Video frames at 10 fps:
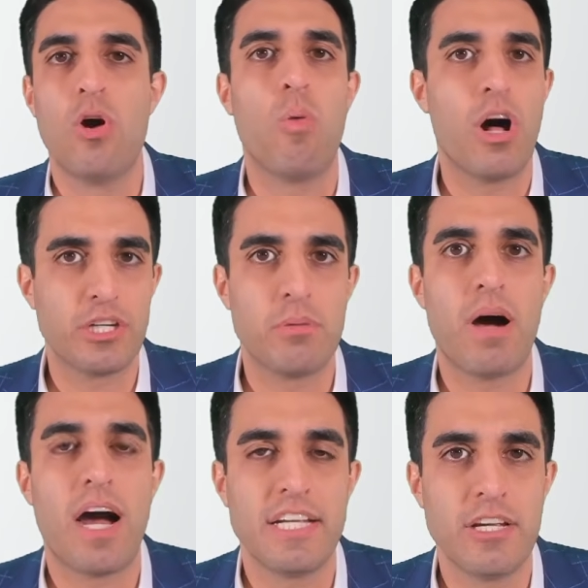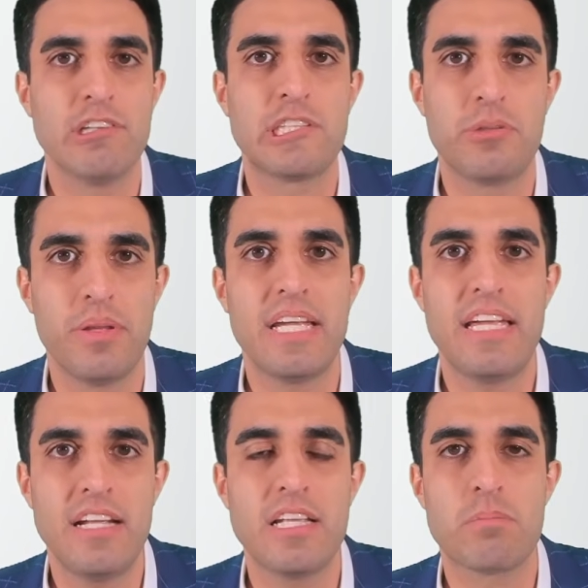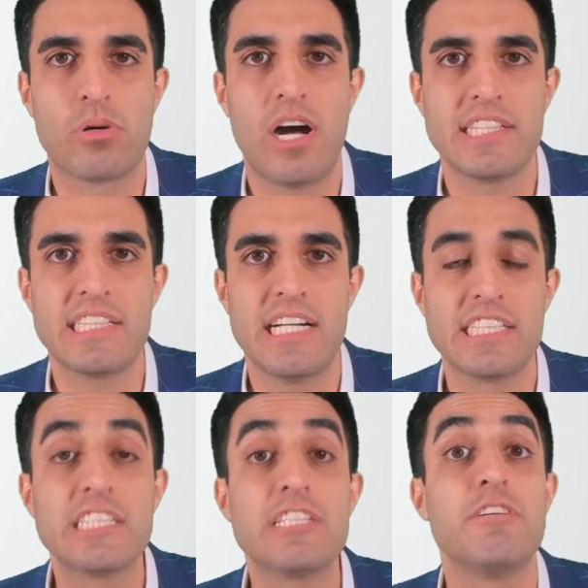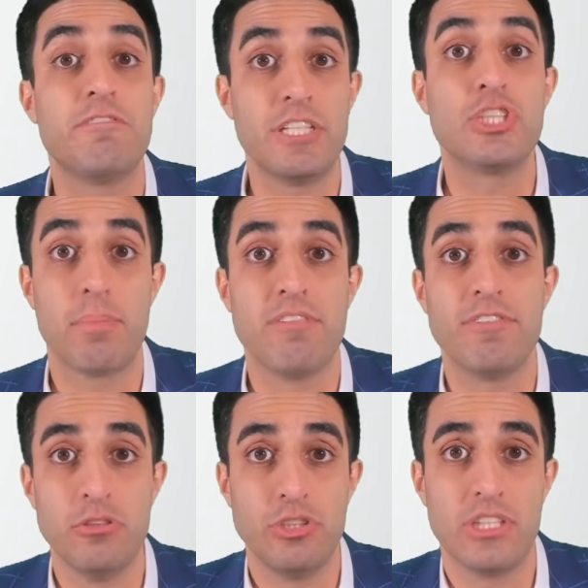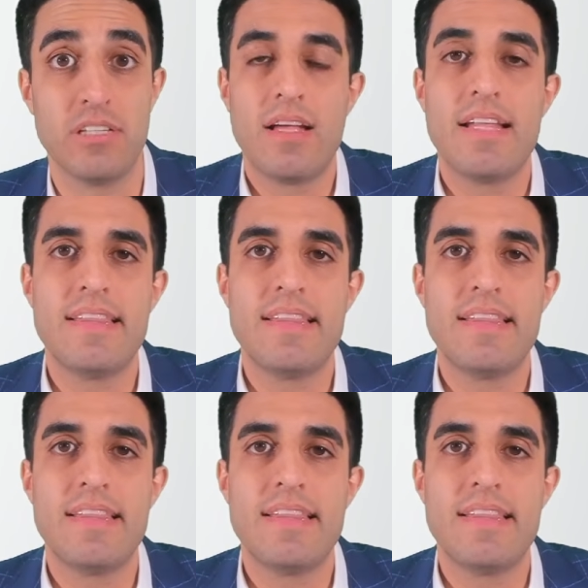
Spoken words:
while your body goes through the healing process to finish up the fusion.